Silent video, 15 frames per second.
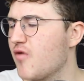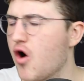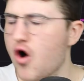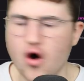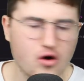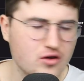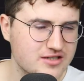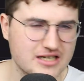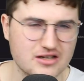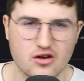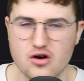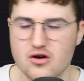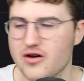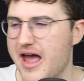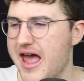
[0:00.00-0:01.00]
all day
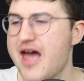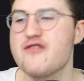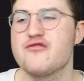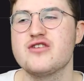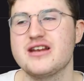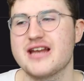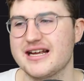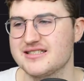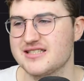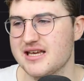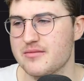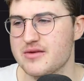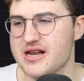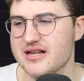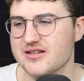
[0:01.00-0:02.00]
long, every
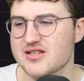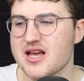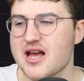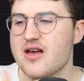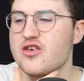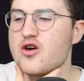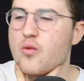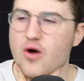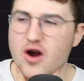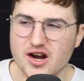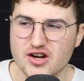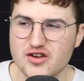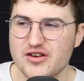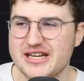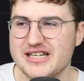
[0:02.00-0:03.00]
90 minutes. The
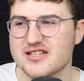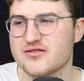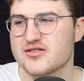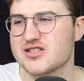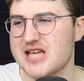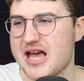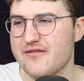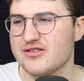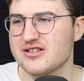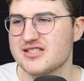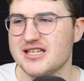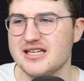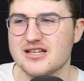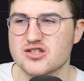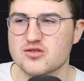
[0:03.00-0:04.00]
work rate of
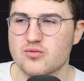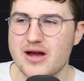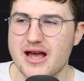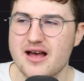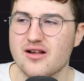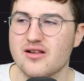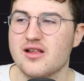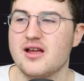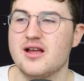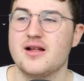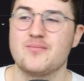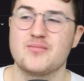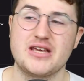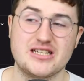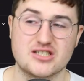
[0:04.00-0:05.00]
17 as well.
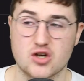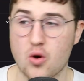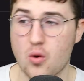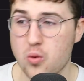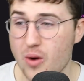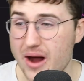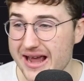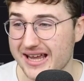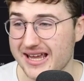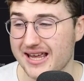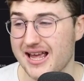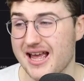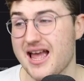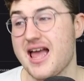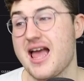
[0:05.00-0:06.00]
He's
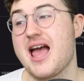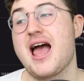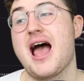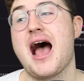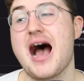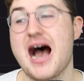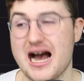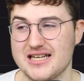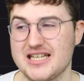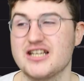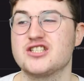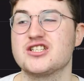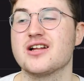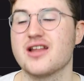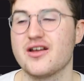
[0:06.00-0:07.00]
quick and he
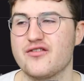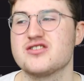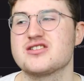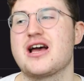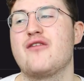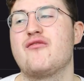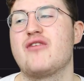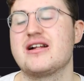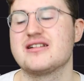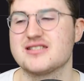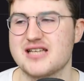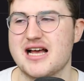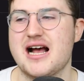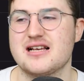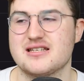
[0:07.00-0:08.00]
delivers a
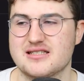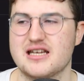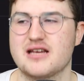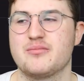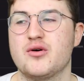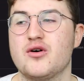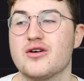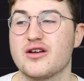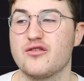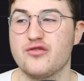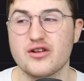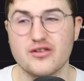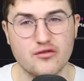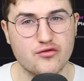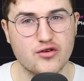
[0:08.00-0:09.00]
fantastic ball. Can
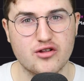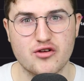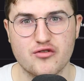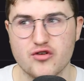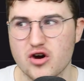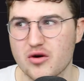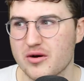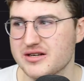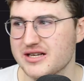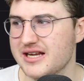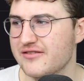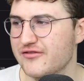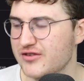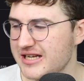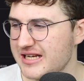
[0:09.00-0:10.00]
fill in further forward
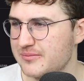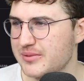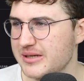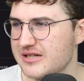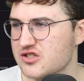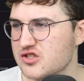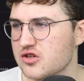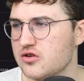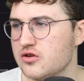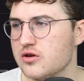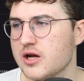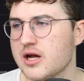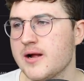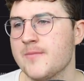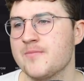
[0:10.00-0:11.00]
if need be too.